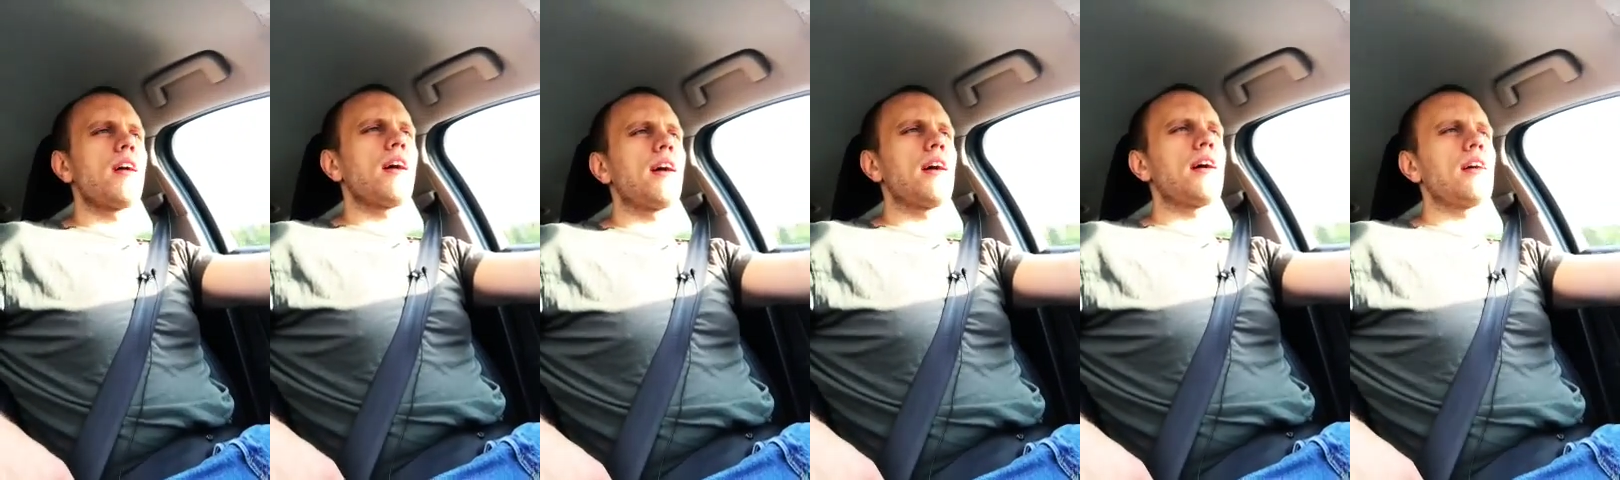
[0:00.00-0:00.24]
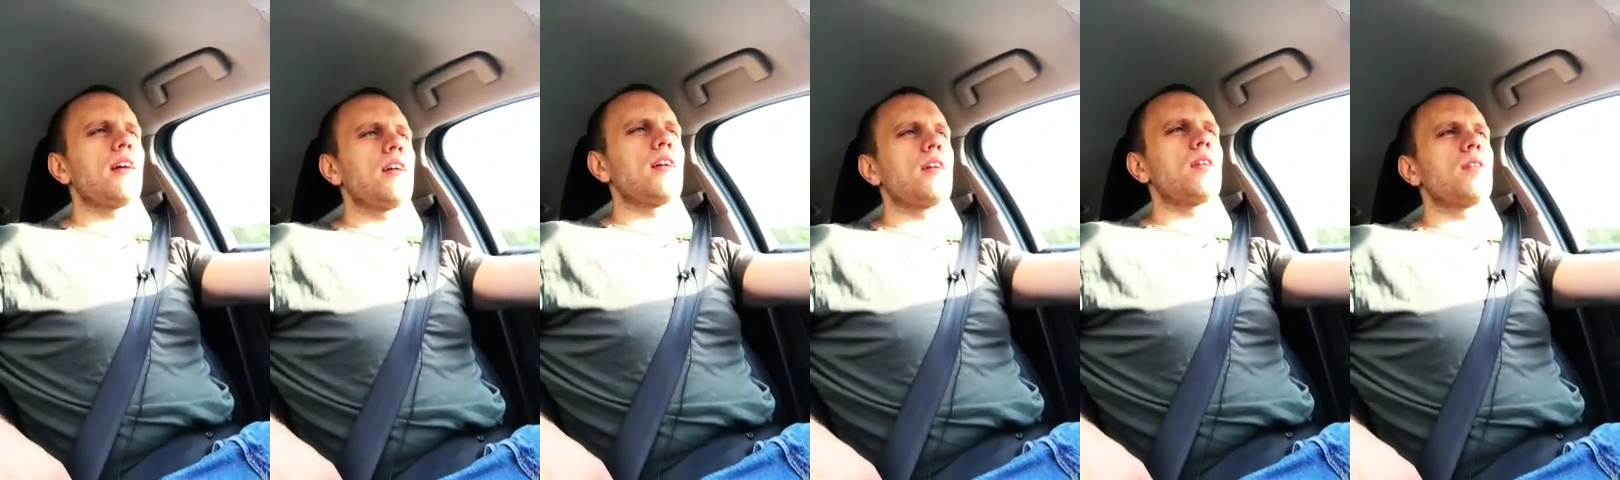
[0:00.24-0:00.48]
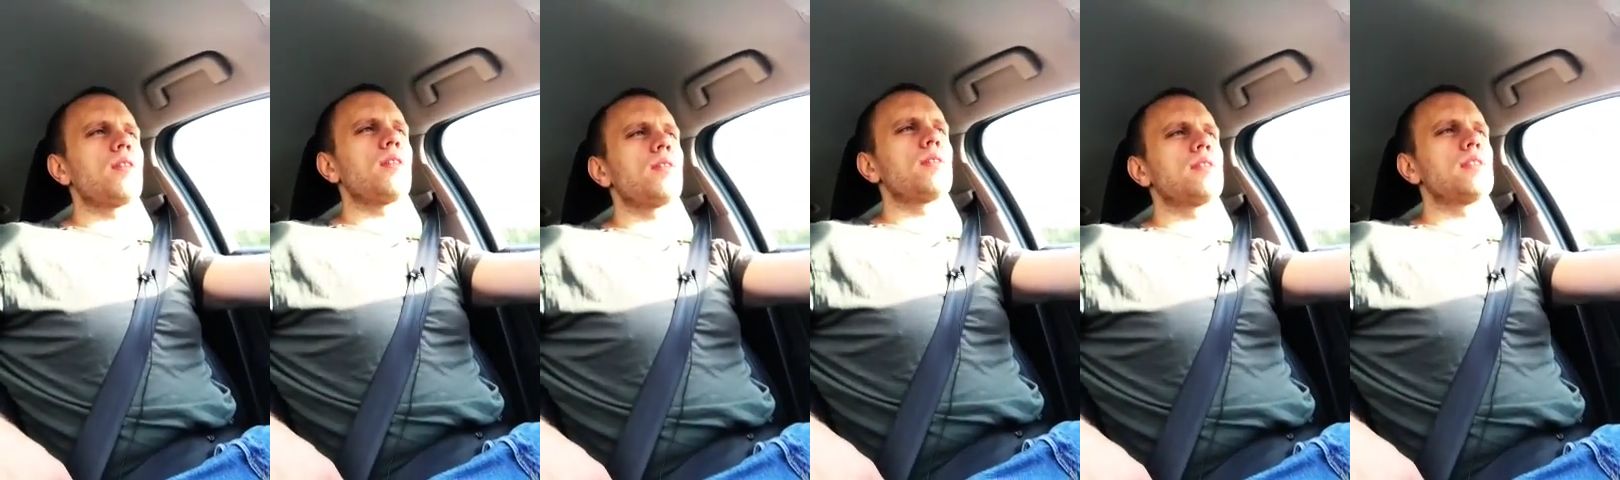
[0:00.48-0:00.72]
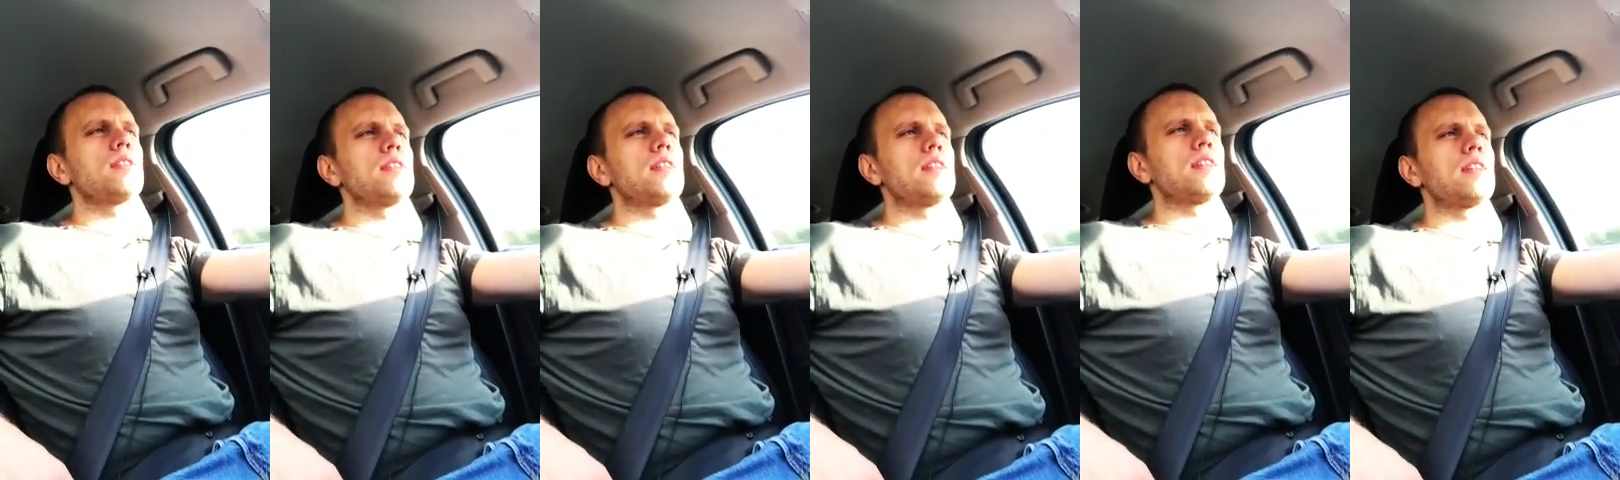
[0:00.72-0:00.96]

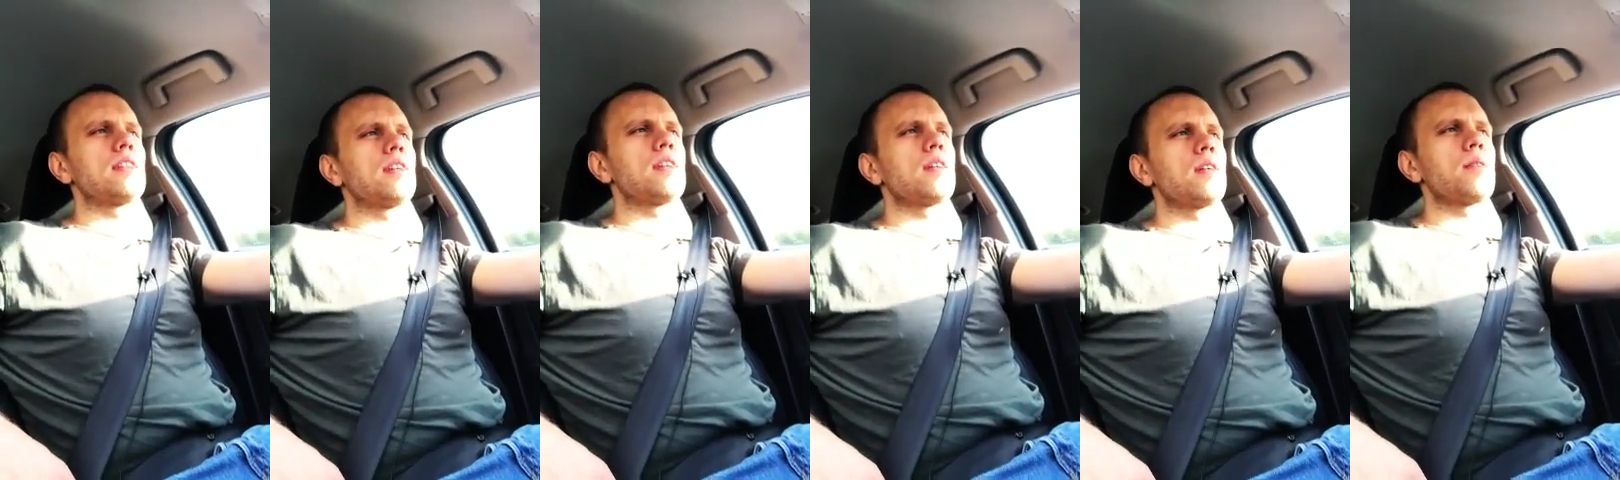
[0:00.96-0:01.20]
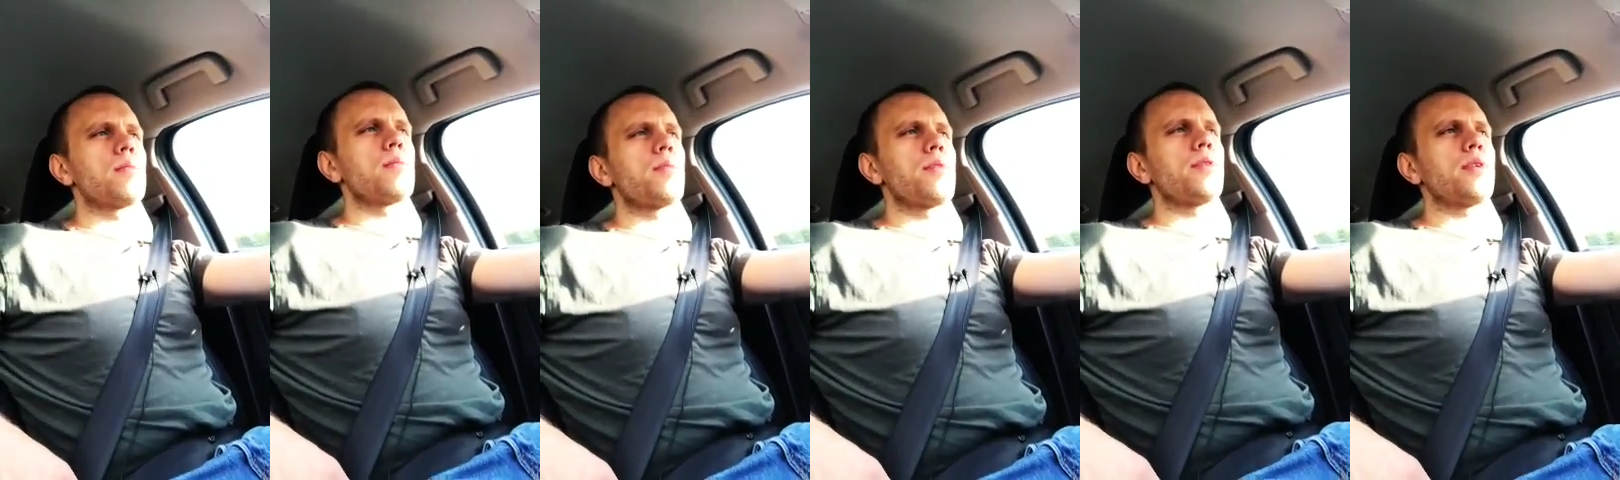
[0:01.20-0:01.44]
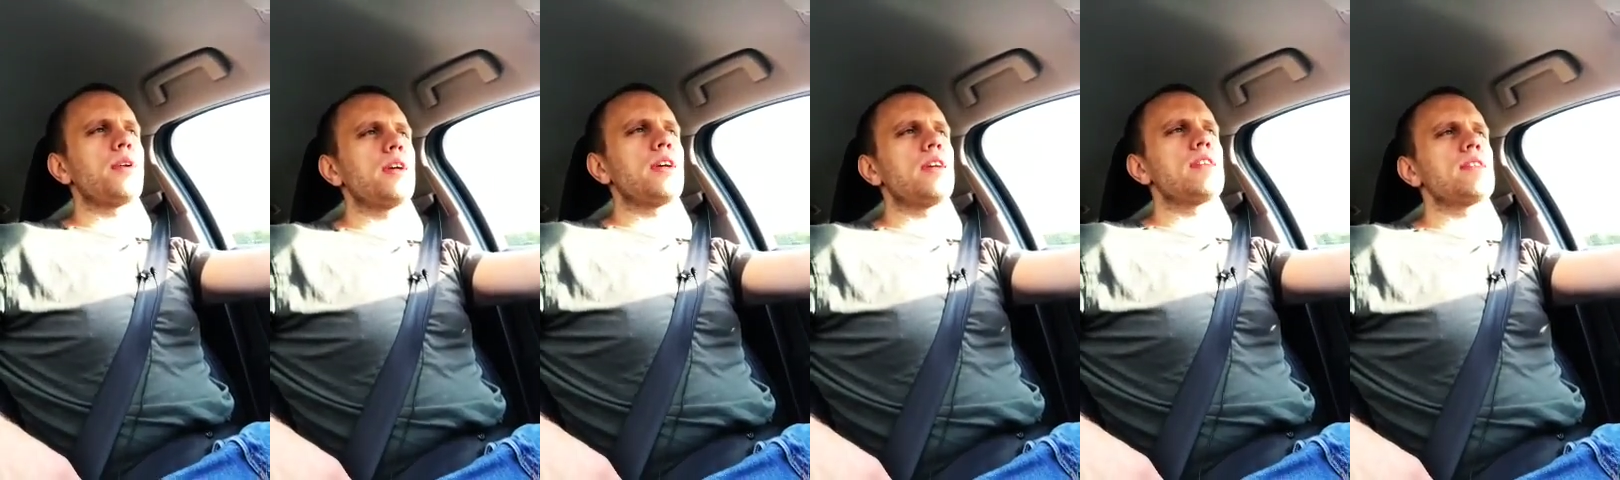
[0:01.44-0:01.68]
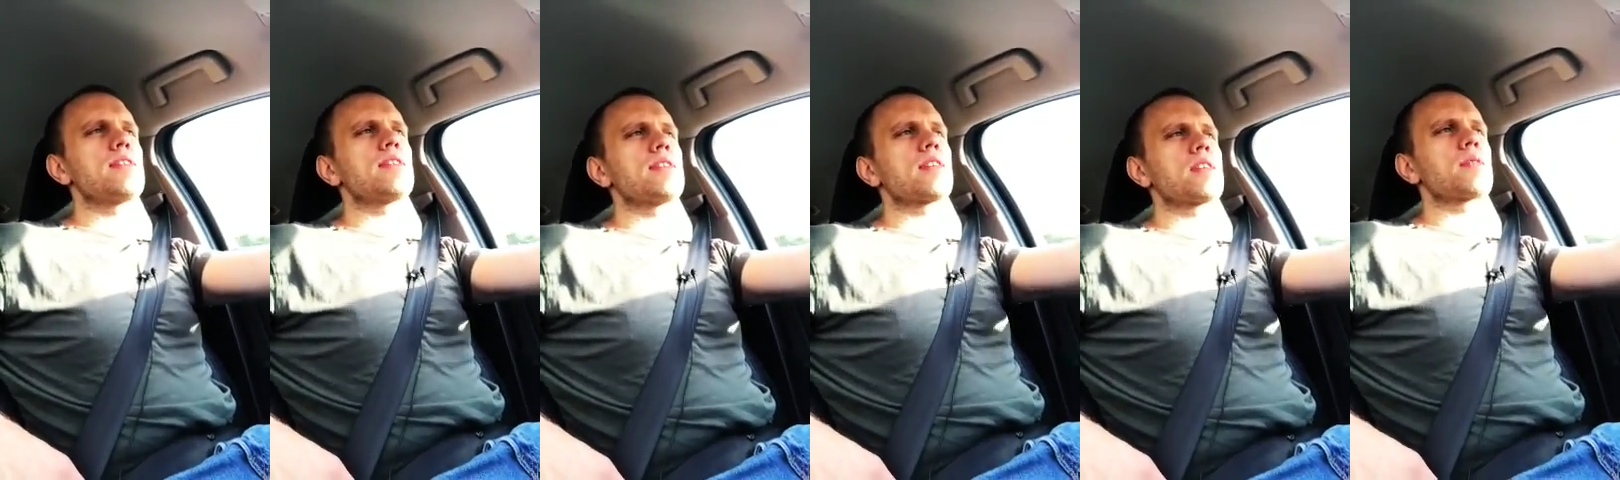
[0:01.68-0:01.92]
how
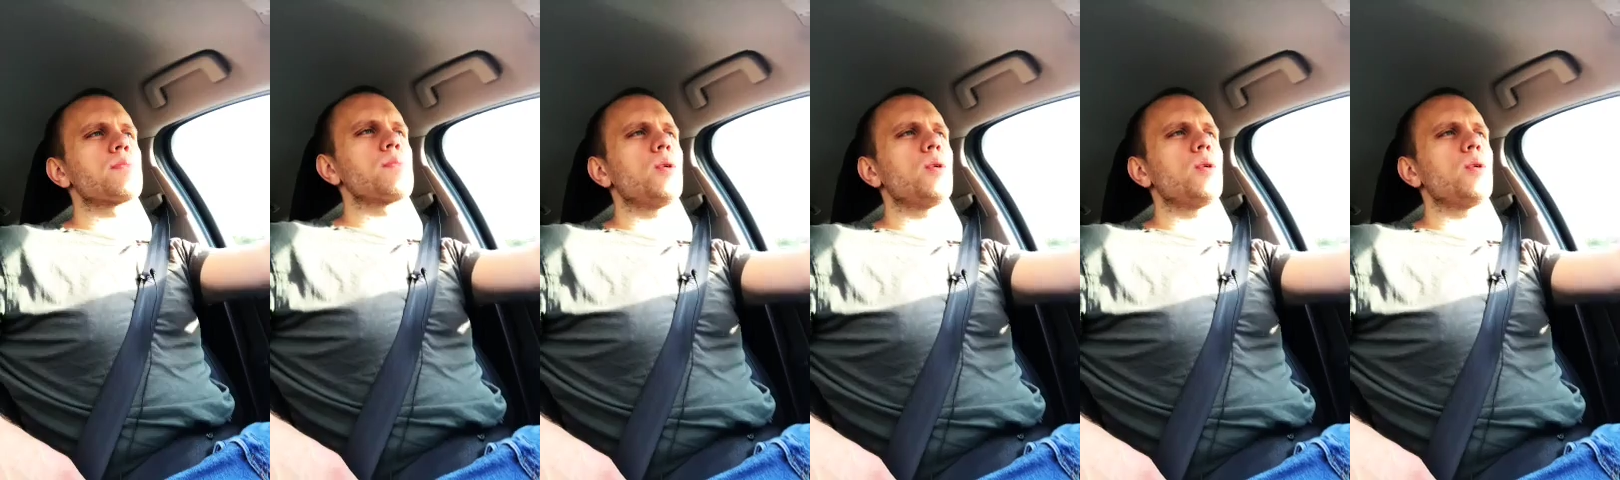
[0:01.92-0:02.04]
386